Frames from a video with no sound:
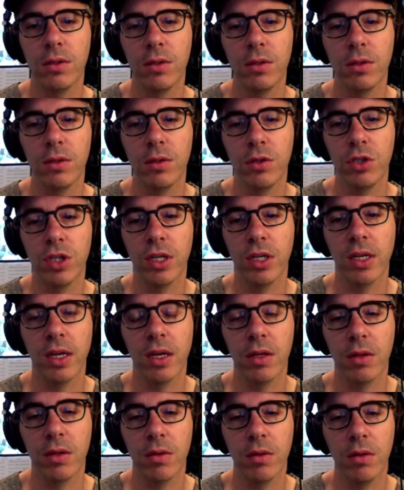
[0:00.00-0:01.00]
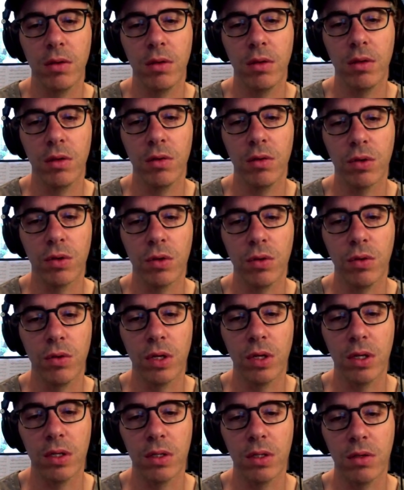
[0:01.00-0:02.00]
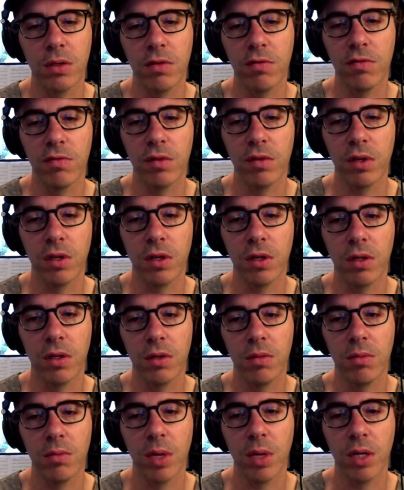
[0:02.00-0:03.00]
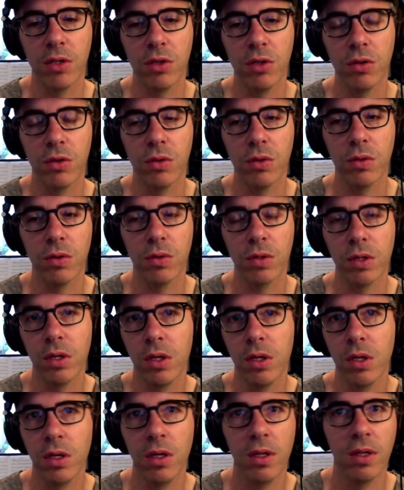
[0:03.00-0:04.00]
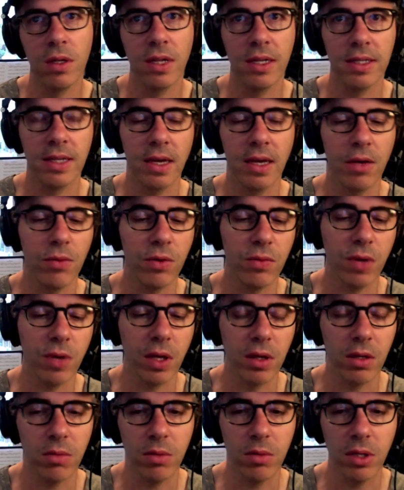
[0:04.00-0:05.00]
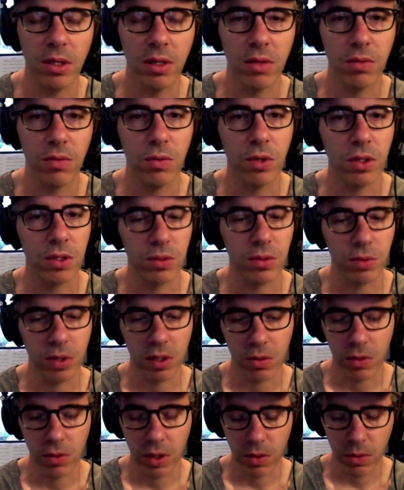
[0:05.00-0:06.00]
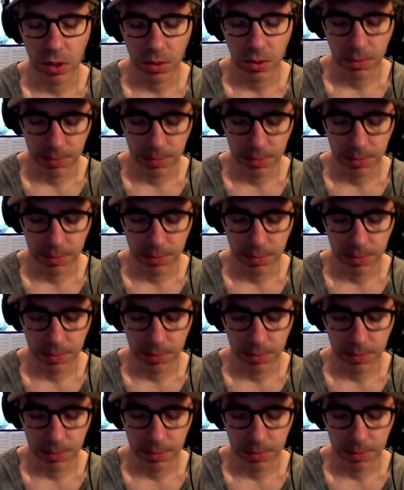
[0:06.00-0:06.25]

check out the recordings of my tutorials. That's how we run them, and that works really quite well.